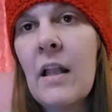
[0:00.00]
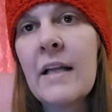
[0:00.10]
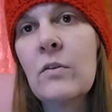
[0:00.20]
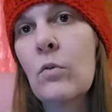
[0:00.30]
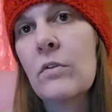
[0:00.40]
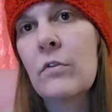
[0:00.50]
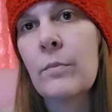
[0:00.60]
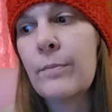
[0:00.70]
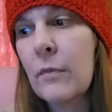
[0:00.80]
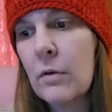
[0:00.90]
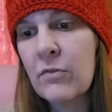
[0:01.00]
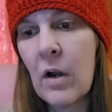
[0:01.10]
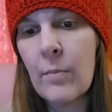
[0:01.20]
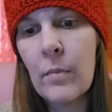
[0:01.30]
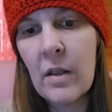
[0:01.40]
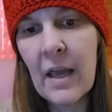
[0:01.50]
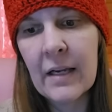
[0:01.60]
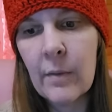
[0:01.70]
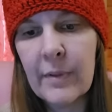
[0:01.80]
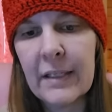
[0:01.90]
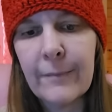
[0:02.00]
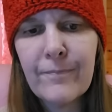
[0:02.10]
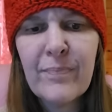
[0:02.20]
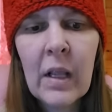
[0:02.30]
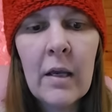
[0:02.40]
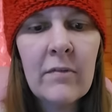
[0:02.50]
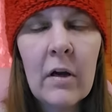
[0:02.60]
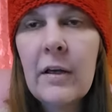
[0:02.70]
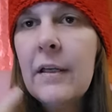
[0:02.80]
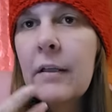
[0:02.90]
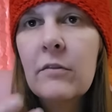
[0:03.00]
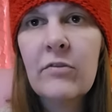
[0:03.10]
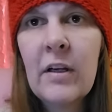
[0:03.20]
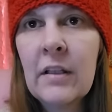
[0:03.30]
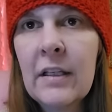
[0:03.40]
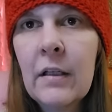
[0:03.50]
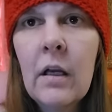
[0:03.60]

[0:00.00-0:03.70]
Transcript: like to order from, from that company. Very friendly.